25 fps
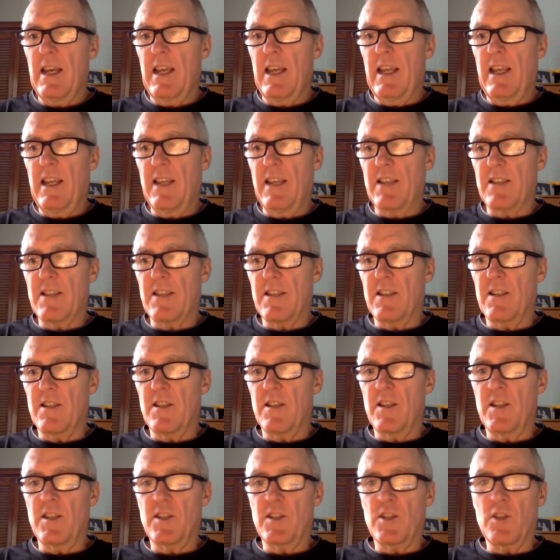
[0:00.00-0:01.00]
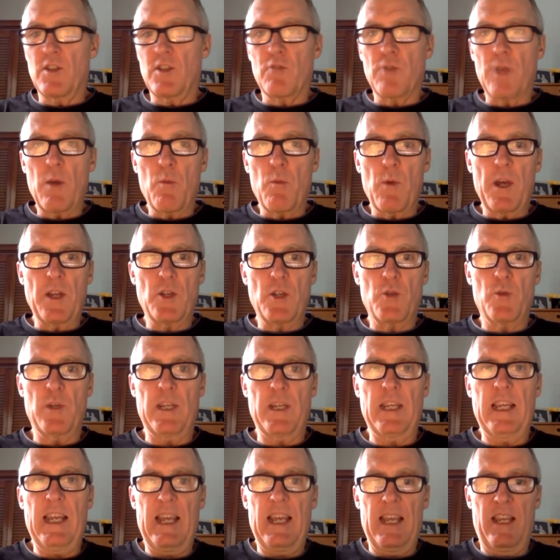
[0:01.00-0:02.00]
is a great way to
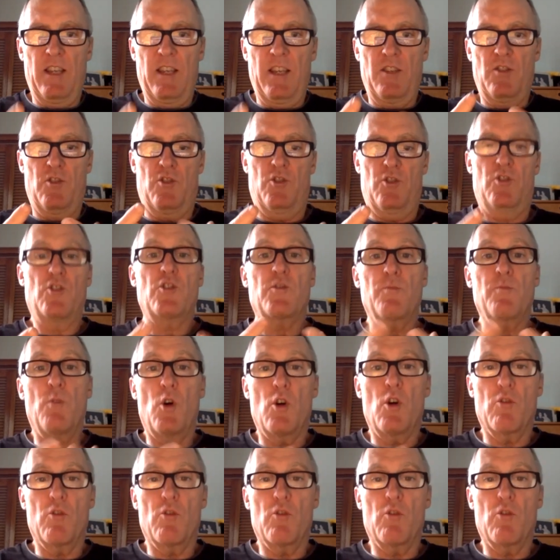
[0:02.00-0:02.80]
engage small